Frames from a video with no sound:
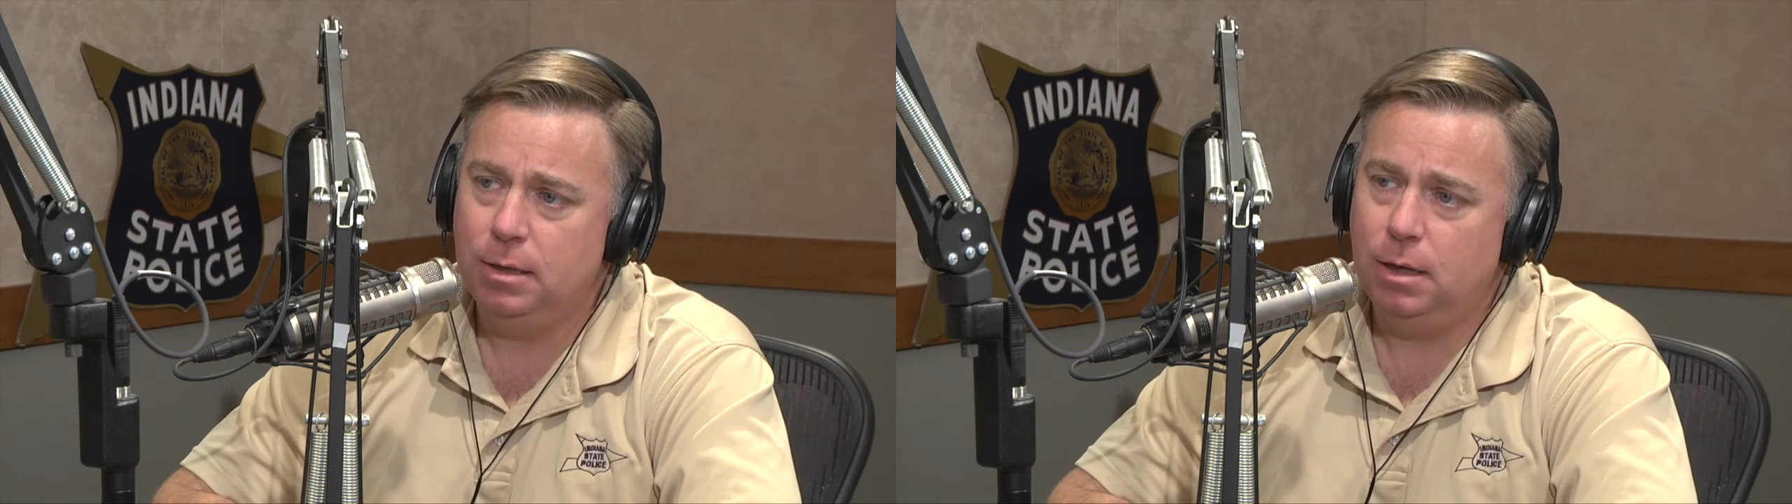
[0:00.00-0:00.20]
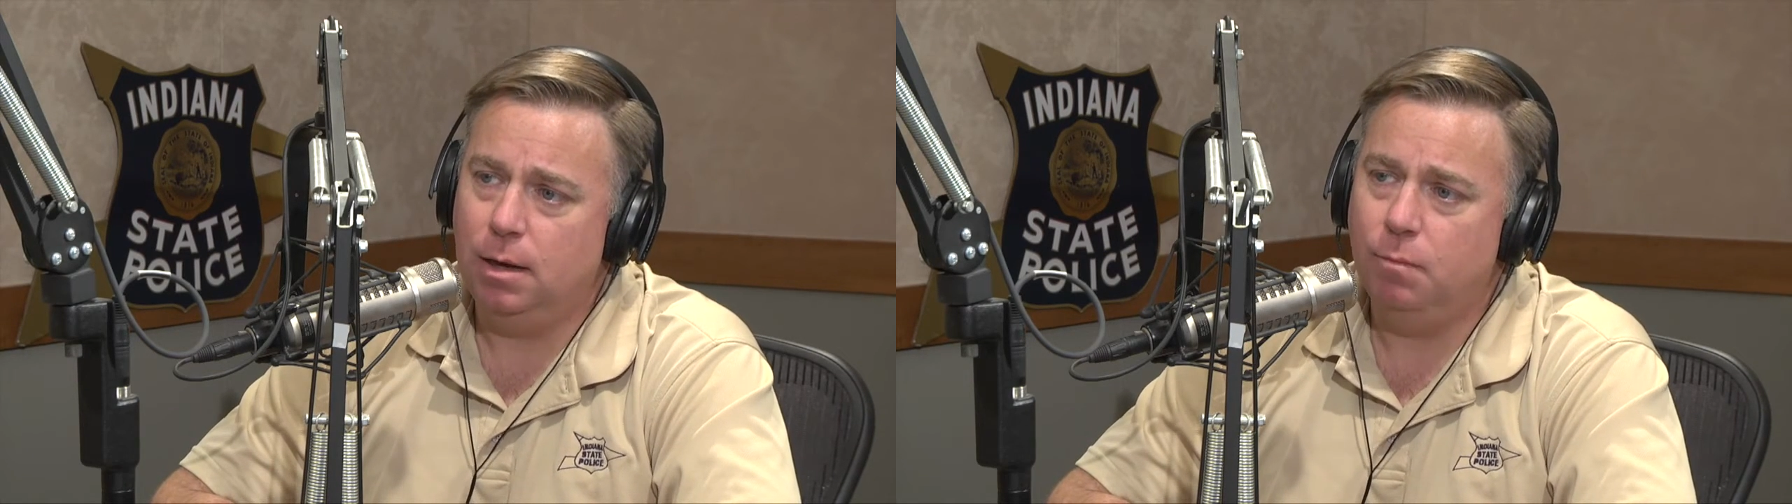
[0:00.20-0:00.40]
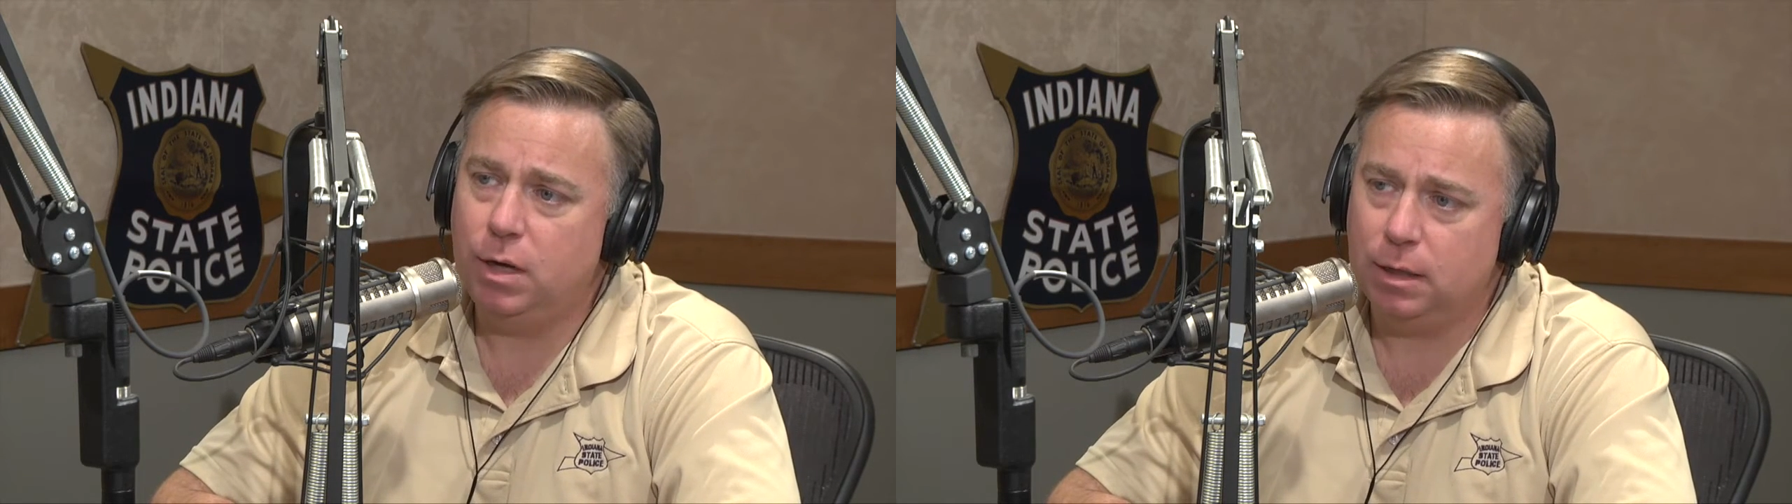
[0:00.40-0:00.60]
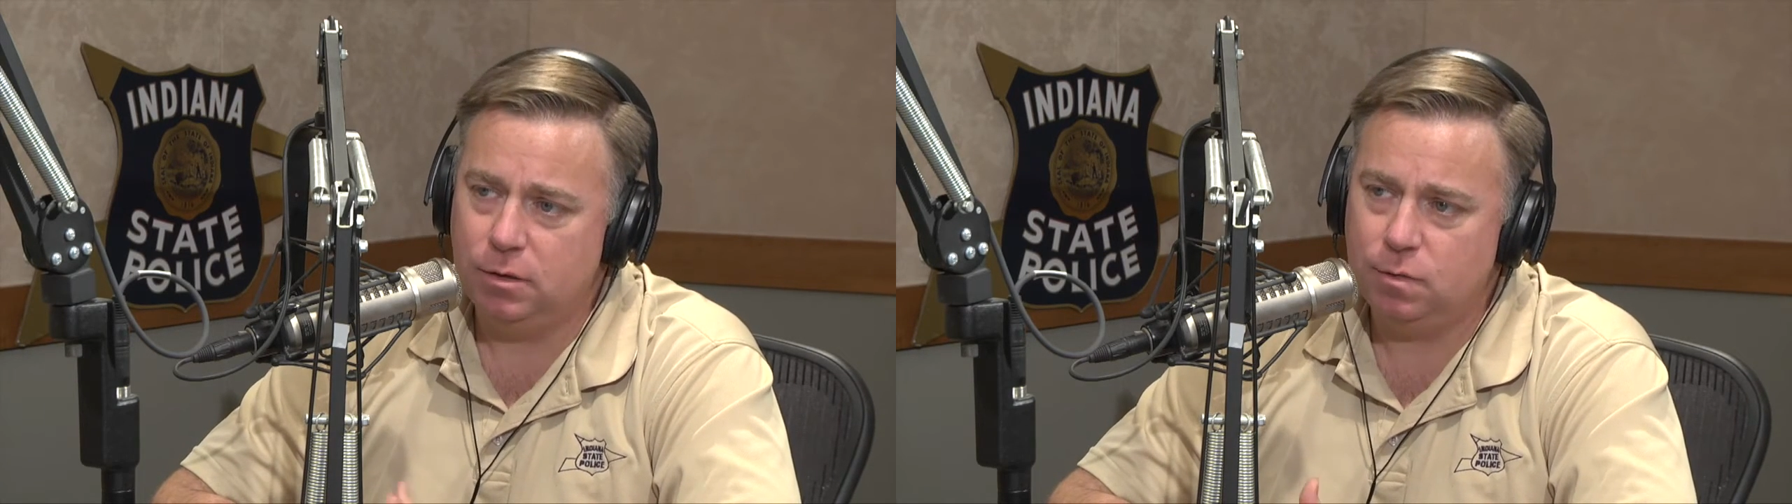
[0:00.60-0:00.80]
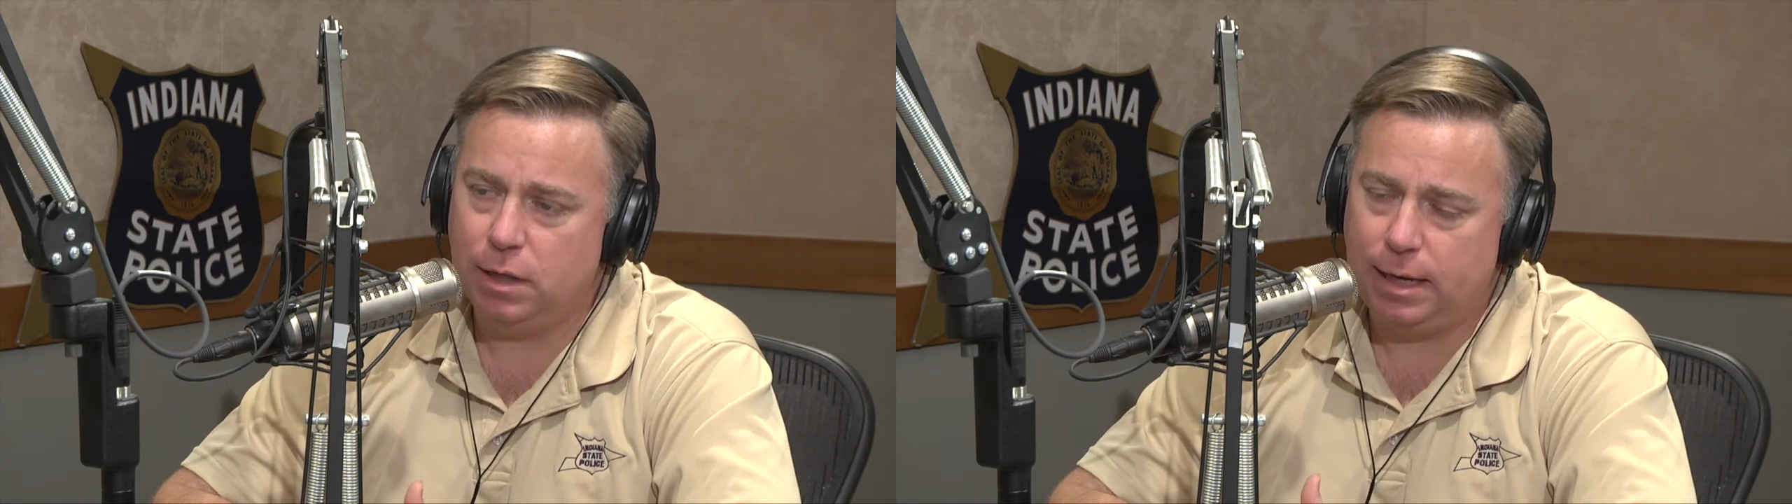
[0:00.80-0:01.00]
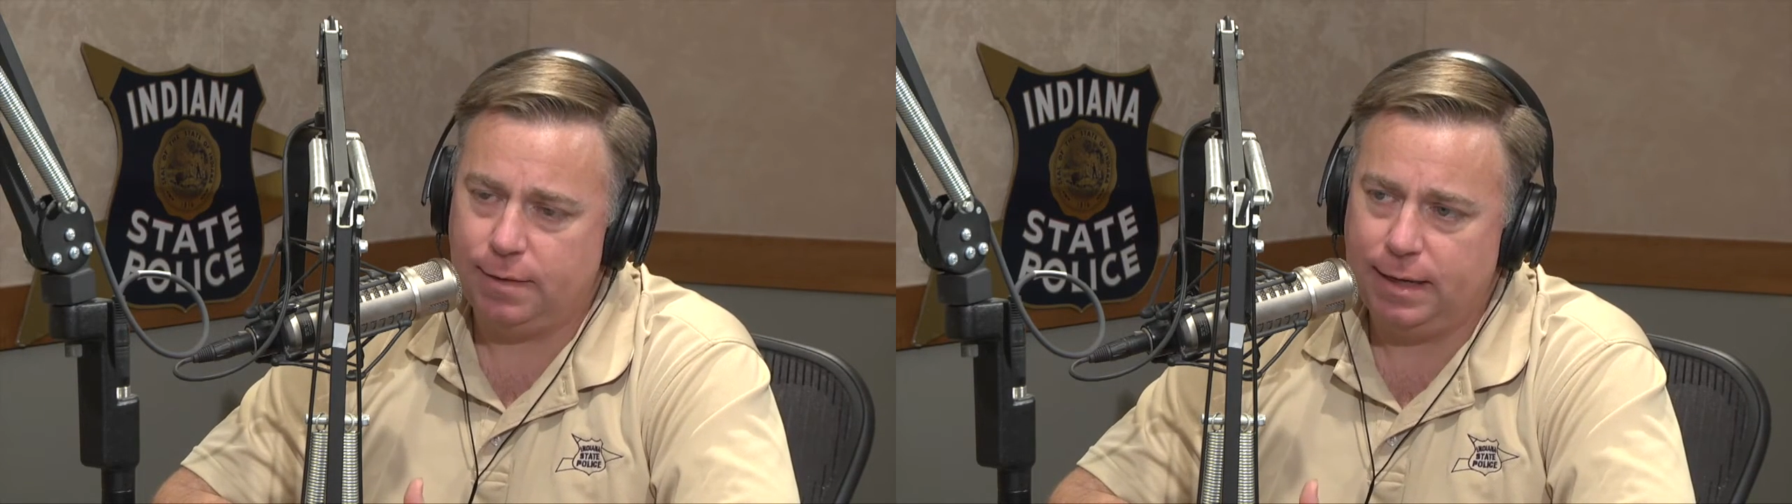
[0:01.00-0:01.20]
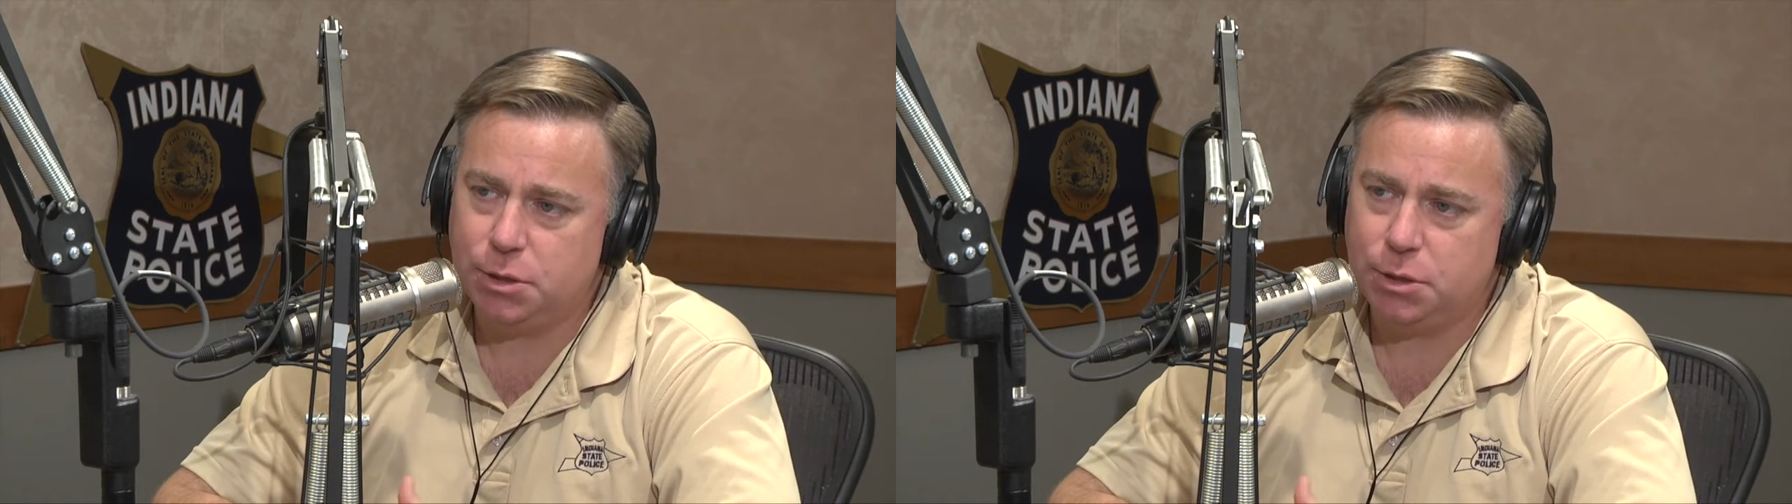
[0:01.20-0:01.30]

um, we can do a lot of that